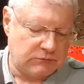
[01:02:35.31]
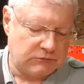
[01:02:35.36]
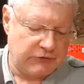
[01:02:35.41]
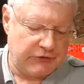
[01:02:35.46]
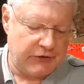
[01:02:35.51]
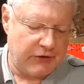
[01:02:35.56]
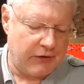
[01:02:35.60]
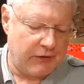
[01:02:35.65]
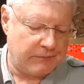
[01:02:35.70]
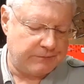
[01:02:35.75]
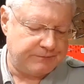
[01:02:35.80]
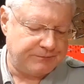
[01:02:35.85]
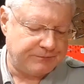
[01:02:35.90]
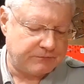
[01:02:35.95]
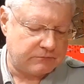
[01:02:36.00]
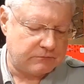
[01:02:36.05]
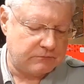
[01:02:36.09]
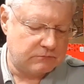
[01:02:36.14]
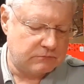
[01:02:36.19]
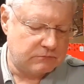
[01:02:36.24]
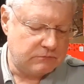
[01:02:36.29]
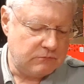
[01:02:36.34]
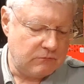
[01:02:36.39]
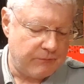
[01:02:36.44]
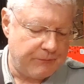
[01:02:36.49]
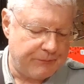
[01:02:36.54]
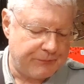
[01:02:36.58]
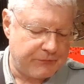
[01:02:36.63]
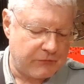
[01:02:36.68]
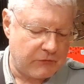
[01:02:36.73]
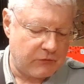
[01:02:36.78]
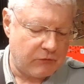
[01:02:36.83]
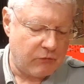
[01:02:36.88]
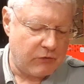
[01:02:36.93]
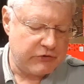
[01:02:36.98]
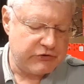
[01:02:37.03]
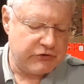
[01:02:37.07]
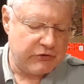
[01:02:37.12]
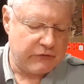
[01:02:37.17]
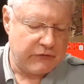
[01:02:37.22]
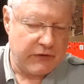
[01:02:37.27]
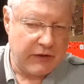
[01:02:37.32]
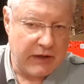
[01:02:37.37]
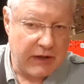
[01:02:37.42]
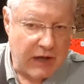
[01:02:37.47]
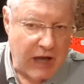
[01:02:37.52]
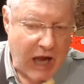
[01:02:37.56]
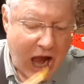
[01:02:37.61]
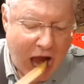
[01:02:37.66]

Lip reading: you know, what'd you think